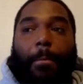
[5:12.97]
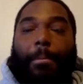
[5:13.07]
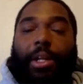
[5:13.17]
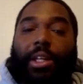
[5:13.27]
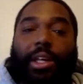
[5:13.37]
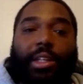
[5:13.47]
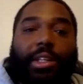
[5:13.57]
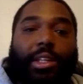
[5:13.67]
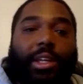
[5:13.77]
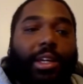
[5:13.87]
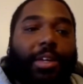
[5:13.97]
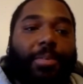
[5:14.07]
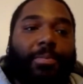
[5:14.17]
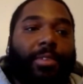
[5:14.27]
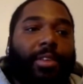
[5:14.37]
But at the end of the day,
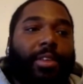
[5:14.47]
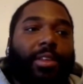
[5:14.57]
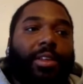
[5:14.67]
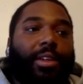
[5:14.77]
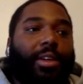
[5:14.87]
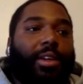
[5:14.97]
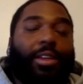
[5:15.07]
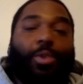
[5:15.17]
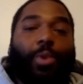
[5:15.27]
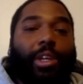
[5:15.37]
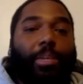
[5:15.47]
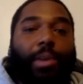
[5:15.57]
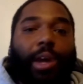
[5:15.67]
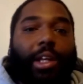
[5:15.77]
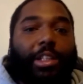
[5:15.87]
the way the
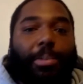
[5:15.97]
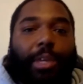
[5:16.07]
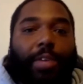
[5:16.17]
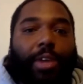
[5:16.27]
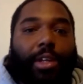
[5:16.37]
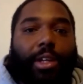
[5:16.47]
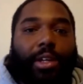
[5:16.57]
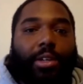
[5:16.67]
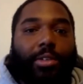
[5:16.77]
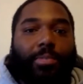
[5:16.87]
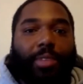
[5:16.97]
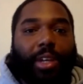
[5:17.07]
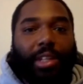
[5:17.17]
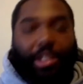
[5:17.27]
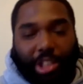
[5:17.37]
Buccaneers are playing right now
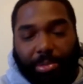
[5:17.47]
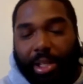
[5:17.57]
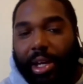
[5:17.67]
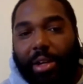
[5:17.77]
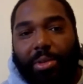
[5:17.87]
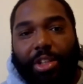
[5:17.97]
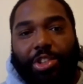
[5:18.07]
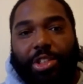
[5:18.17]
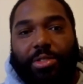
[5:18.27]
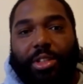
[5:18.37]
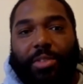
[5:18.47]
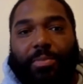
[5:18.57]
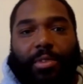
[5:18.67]
and the chip they got on their shoulder,